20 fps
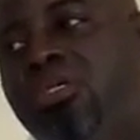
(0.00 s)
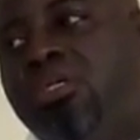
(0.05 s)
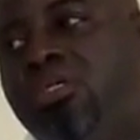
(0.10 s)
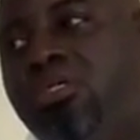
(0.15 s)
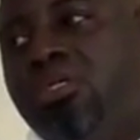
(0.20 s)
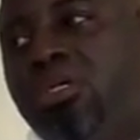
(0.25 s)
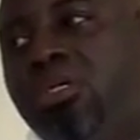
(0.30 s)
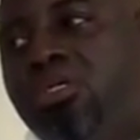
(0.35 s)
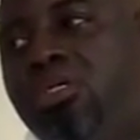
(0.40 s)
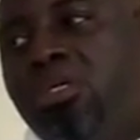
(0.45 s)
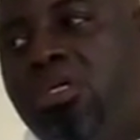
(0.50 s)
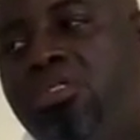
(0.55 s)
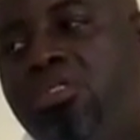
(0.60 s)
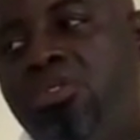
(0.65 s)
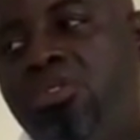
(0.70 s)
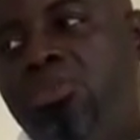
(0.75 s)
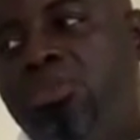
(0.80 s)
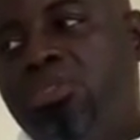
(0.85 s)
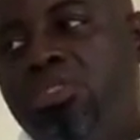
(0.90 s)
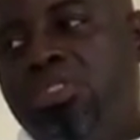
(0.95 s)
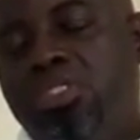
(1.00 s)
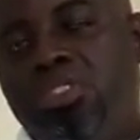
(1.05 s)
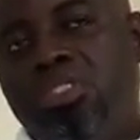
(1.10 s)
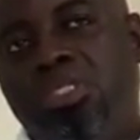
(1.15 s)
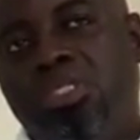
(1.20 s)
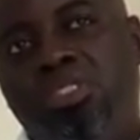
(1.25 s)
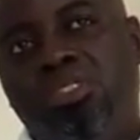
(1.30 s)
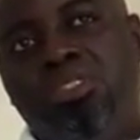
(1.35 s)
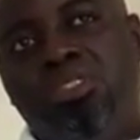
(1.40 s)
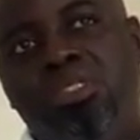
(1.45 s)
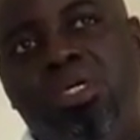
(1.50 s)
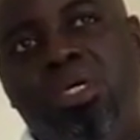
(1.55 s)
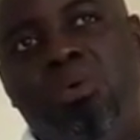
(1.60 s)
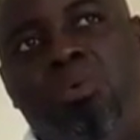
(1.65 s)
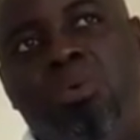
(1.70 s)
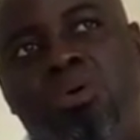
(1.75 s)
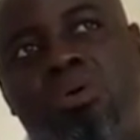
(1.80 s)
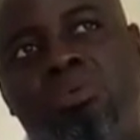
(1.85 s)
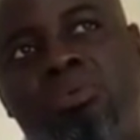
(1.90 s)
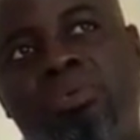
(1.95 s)
are double digits, I
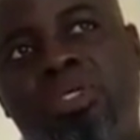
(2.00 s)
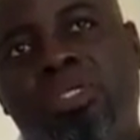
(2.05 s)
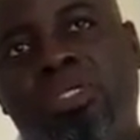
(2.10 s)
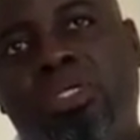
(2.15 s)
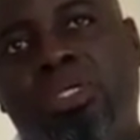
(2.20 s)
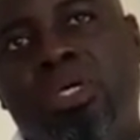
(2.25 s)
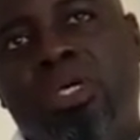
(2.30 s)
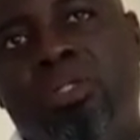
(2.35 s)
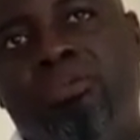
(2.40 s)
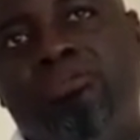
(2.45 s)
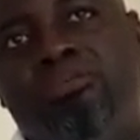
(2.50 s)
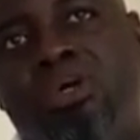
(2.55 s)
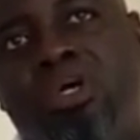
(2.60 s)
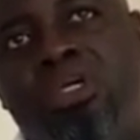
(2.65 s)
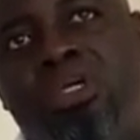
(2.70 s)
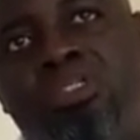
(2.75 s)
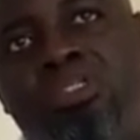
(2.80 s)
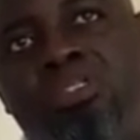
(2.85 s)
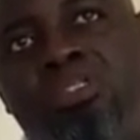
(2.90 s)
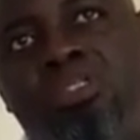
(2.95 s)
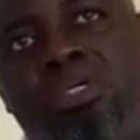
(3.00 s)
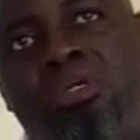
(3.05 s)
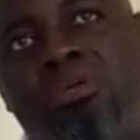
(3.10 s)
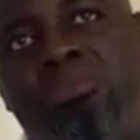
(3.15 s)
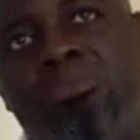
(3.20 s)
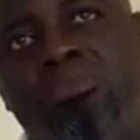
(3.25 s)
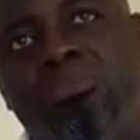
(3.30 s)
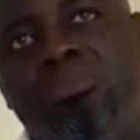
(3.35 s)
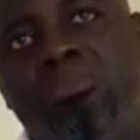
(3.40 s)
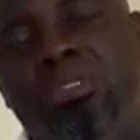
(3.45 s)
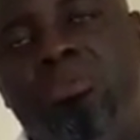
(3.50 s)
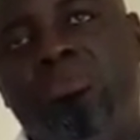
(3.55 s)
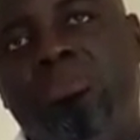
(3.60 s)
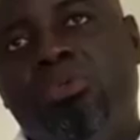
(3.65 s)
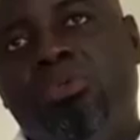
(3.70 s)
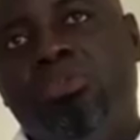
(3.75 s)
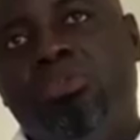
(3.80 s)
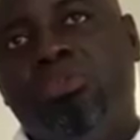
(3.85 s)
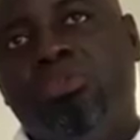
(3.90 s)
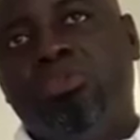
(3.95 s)
would always advise
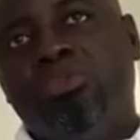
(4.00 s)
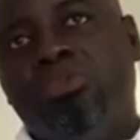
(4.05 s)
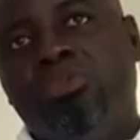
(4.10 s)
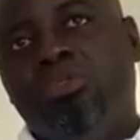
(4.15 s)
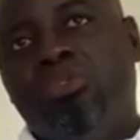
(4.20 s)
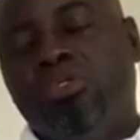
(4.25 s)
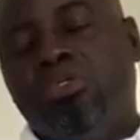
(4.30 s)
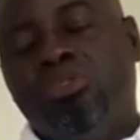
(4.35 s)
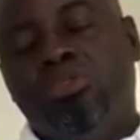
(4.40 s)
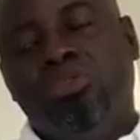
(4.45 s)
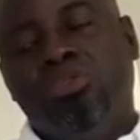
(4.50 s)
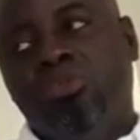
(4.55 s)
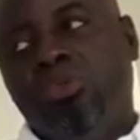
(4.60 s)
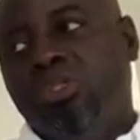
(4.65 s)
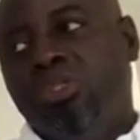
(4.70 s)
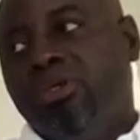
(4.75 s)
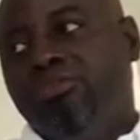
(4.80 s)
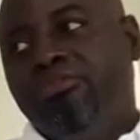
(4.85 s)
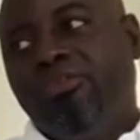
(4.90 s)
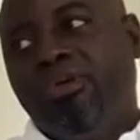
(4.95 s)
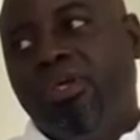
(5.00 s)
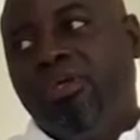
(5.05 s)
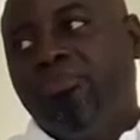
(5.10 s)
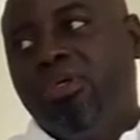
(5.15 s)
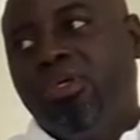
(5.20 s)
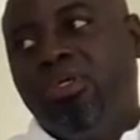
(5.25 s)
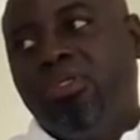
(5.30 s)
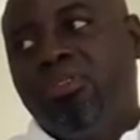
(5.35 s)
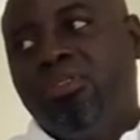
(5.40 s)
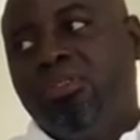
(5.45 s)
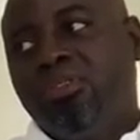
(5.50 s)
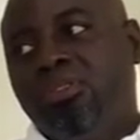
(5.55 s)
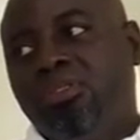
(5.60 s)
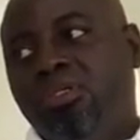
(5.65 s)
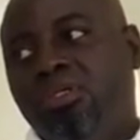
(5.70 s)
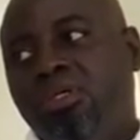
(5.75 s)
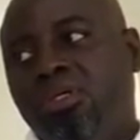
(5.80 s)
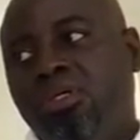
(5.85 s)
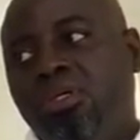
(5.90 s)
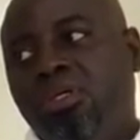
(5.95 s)
people to not to do more than 5 years.
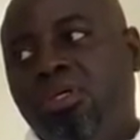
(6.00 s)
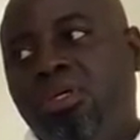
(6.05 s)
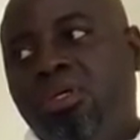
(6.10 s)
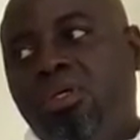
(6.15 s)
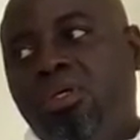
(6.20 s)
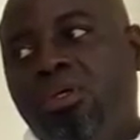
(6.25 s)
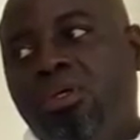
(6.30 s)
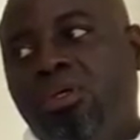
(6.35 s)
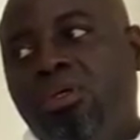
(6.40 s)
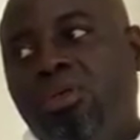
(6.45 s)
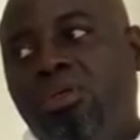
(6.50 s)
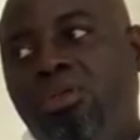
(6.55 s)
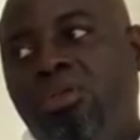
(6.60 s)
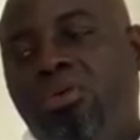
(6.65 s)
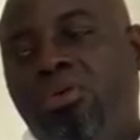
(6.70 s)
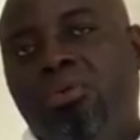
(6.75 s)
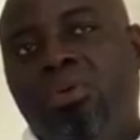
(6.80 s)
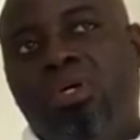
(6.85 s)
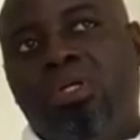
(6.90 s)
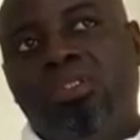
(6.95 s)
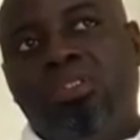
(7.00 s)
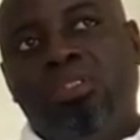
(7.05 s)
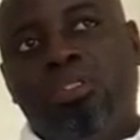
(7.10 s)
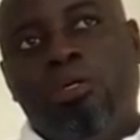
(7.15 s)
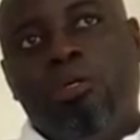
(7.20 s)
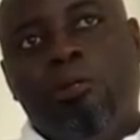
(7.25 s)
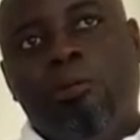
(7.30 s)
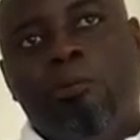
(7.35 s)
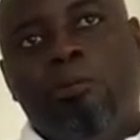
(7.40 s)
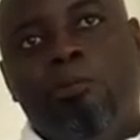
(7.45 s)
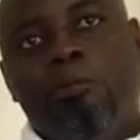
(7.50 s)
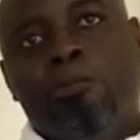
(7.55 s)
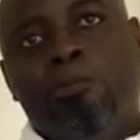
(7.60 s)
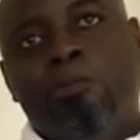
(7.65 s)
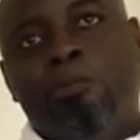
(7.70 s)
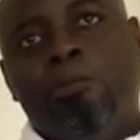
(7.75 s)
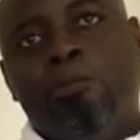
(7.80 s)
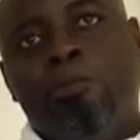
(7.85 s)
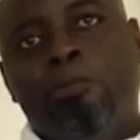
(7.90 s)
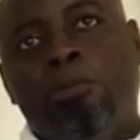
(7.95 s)
You know, and
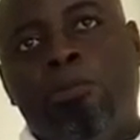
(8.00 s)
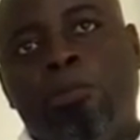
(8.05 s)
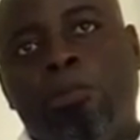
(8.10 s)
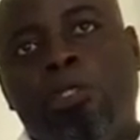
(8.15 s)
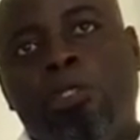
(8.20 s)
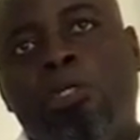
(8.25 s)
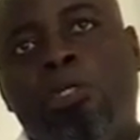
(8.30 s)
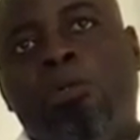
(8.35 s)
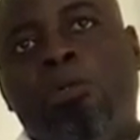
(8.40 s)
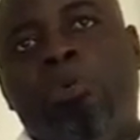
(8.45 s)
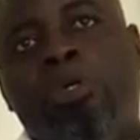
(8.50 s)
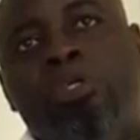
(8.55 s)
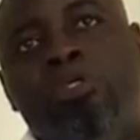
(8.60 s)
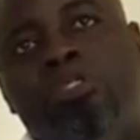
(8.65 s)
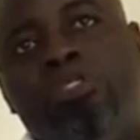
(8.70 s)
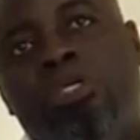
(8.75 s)
when you